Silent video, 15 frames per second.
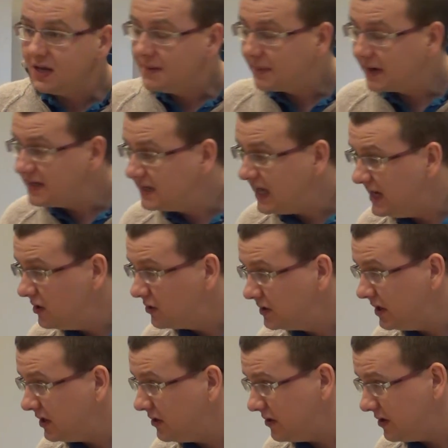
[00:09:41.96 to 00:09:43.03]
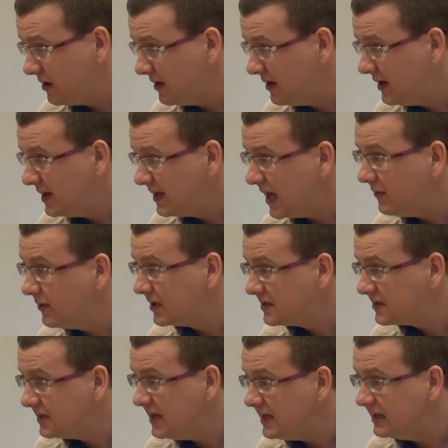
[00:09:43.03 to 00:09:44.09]
But as they looked at her, they would have
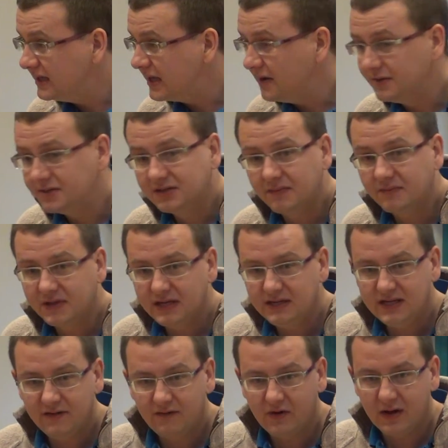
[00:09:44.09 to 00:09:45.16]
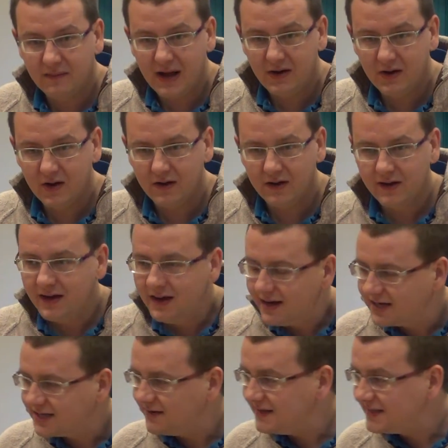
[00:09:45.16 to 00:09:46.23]
seen that there was something different about her.
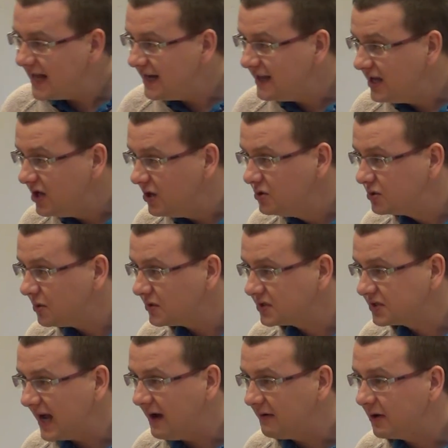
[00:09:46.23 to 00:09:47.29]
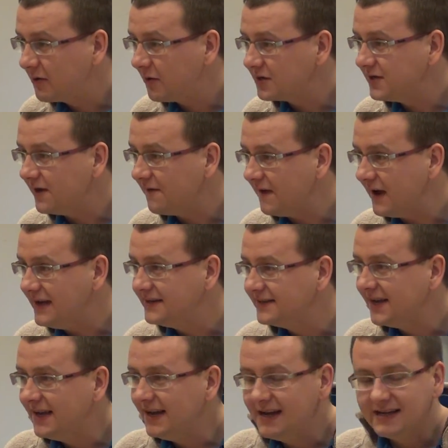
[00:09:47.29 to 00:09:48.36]
Because instead of the usual scowl across her face,
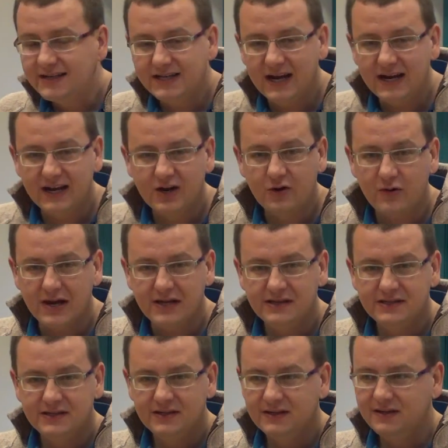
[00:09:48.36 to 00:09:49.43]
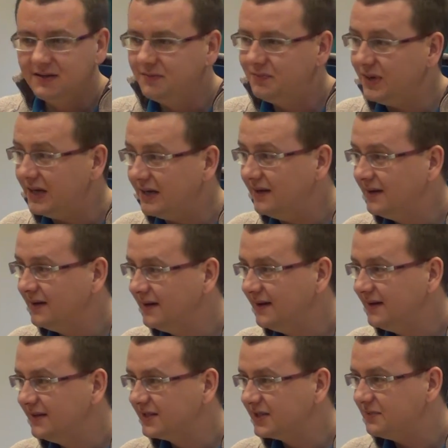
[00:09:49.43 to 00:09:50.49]
she had a great big
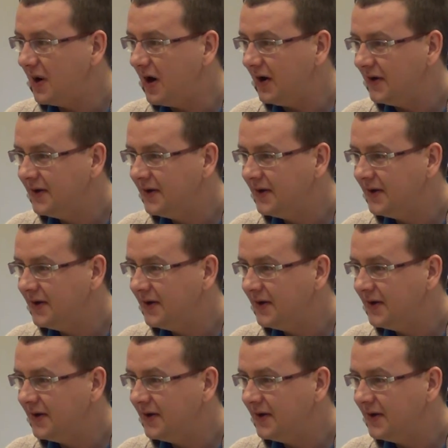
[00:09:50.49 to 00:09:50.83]
smile.